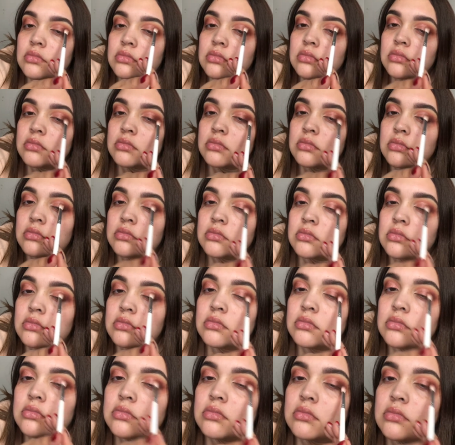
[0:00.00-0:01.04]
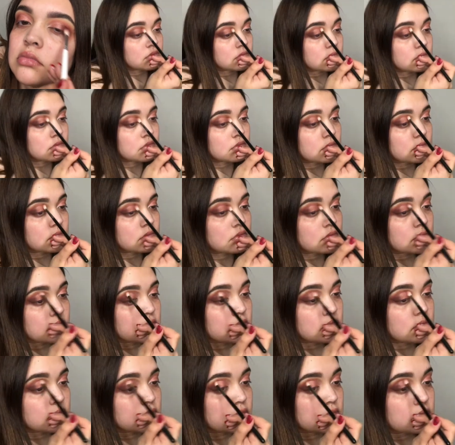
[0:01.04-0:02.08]
Yes girl. So
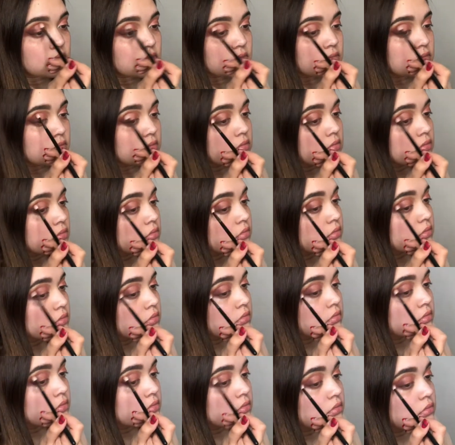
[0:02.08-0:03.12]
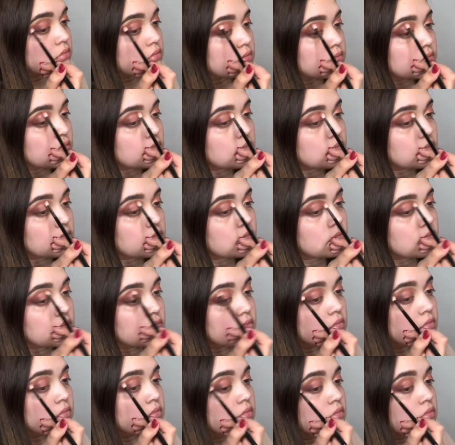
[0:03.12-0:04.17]
remember to really blend all your colors.